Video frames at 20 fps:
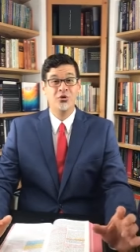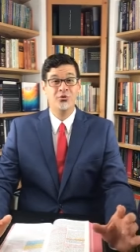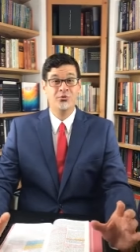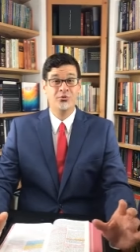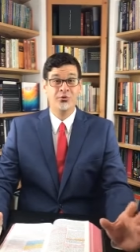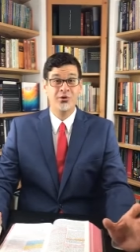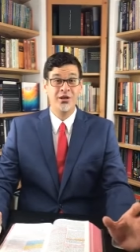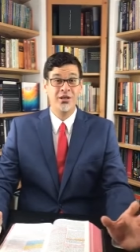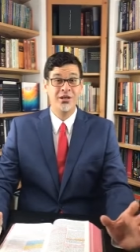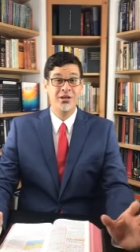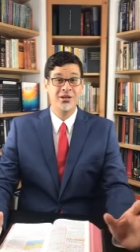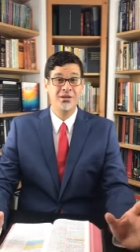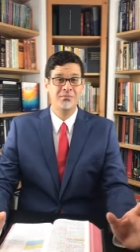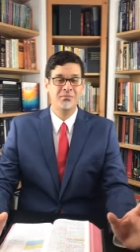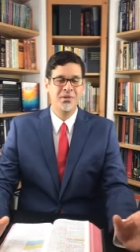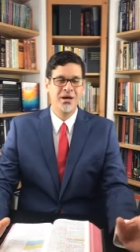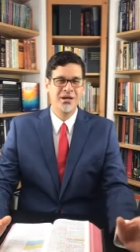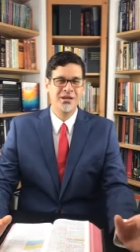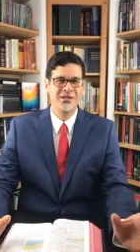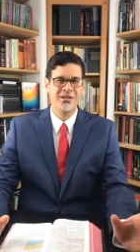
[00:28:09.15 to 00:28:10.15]
free
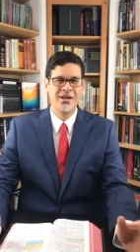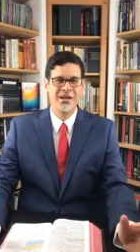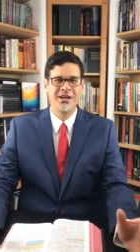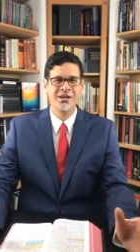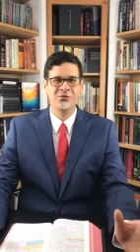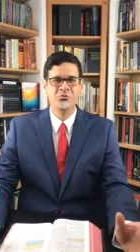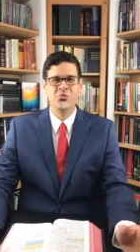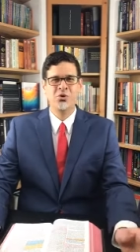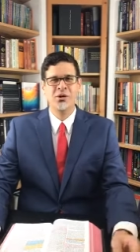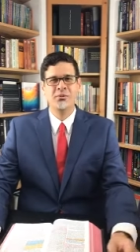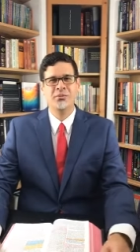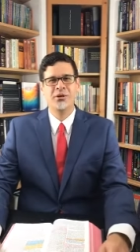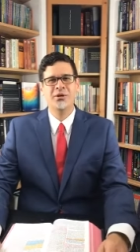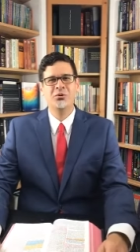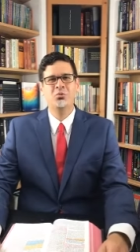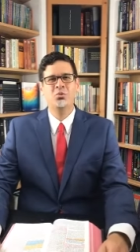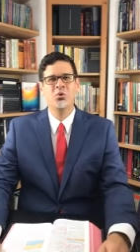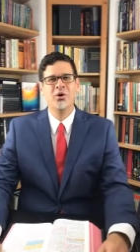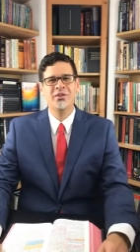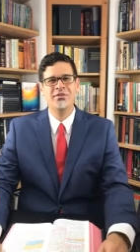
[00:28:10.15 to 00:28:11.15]
men and
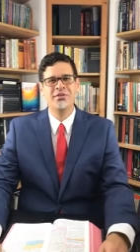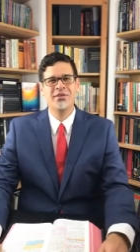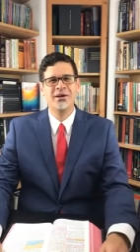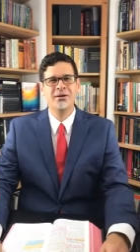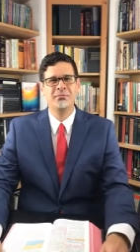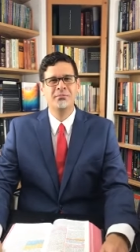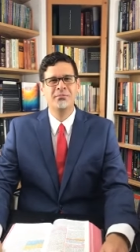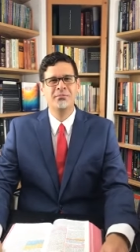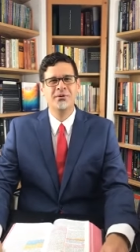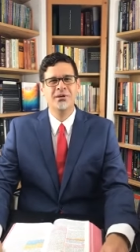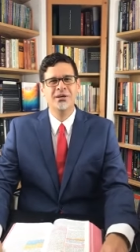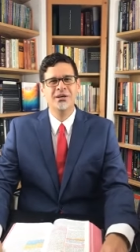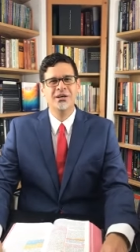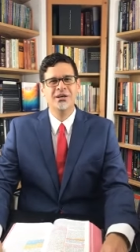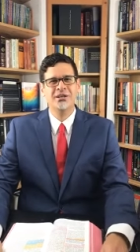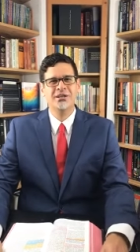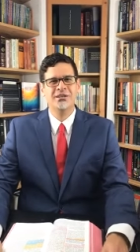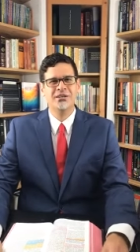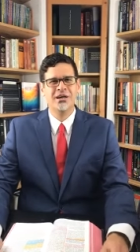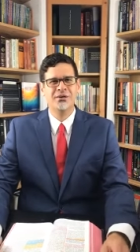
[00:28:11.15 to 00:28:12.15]
women with him
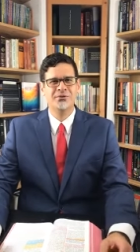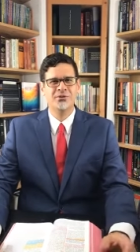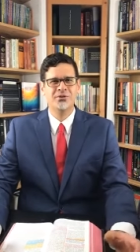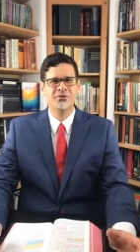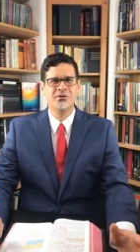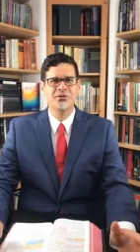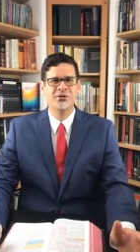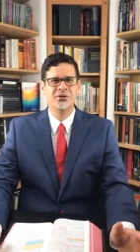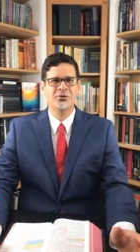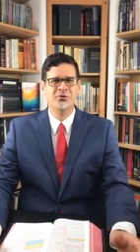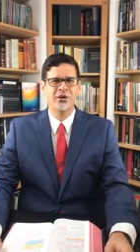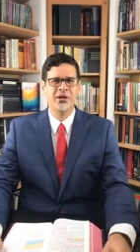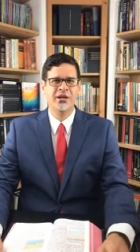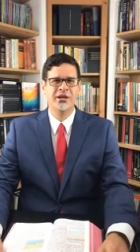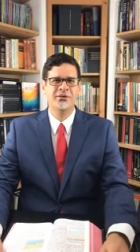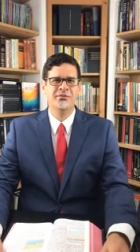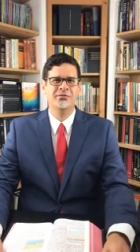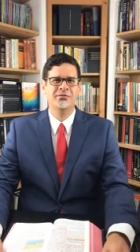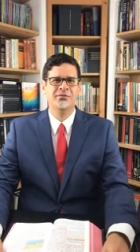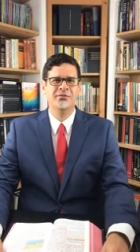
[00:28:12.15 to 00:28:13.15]
down to the
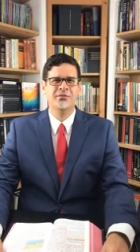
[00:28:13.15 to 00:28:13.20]
grave